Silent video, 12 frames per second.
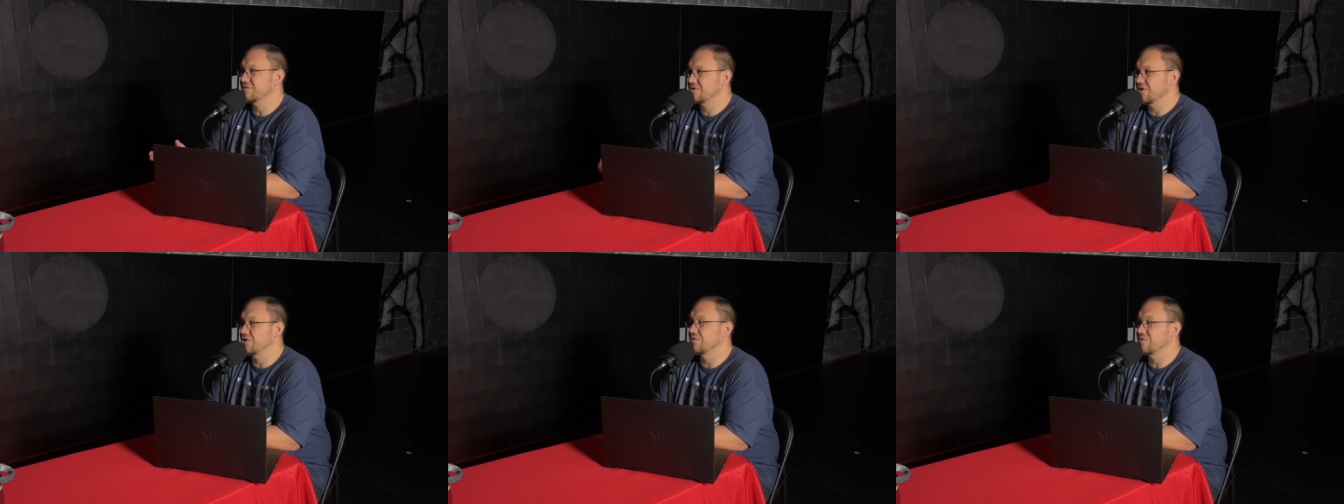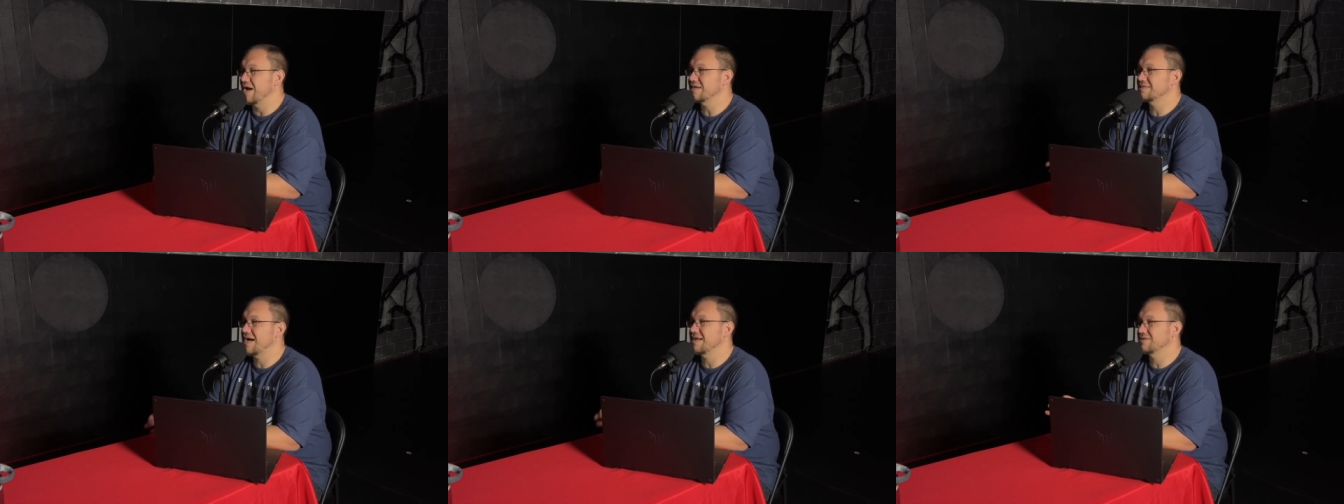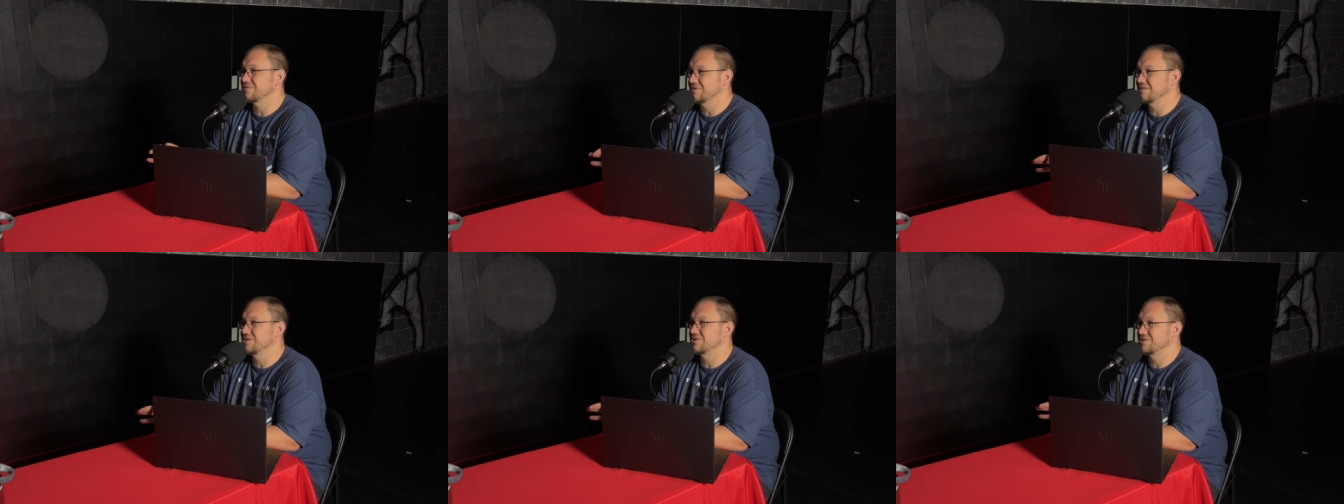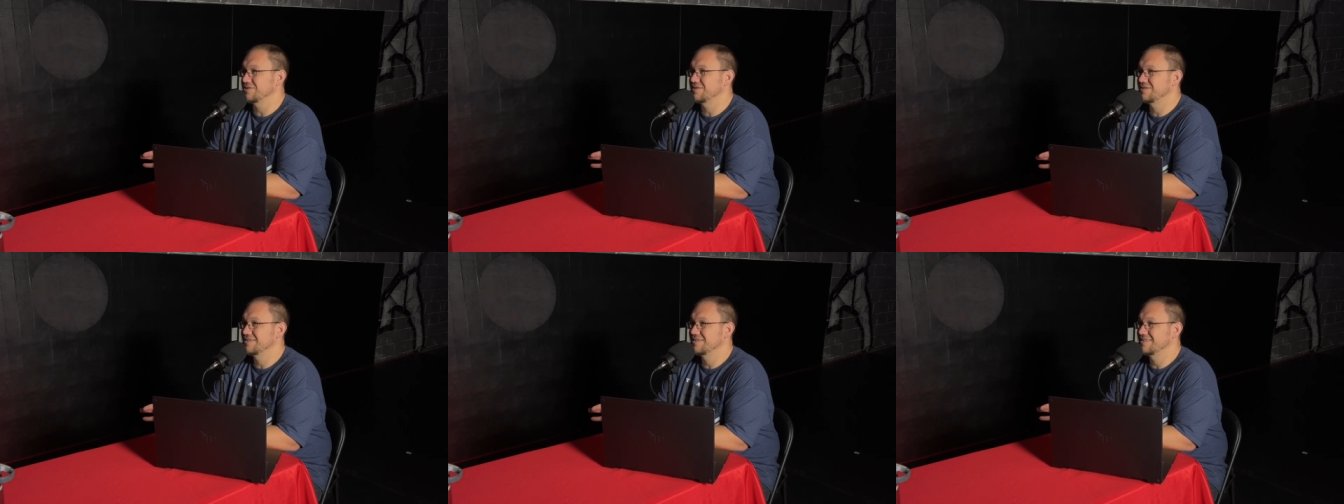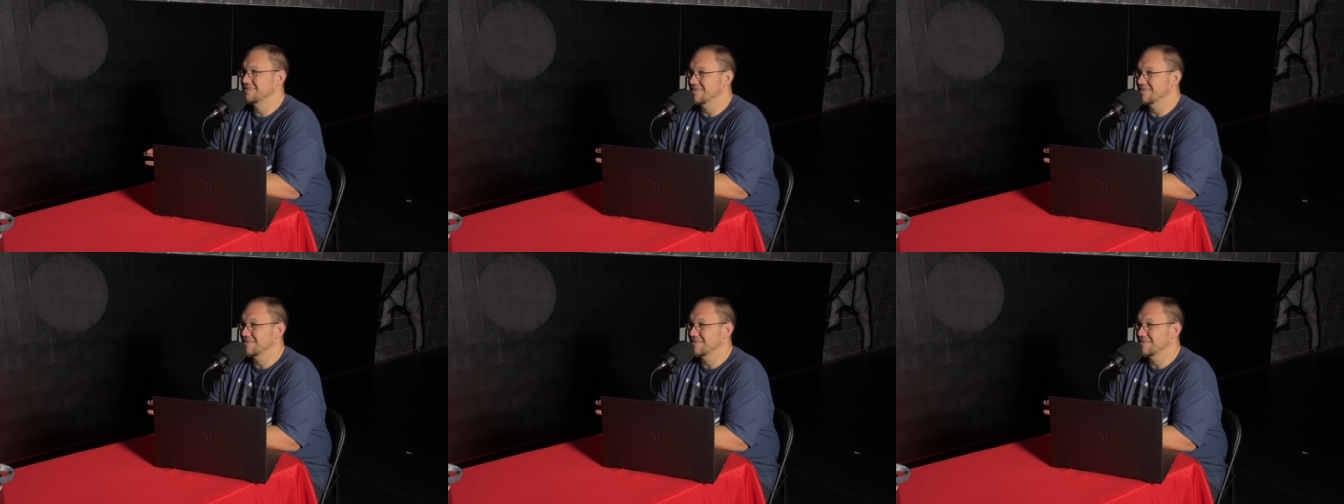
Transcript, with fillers: the correct tactical decision. Mm-hmm.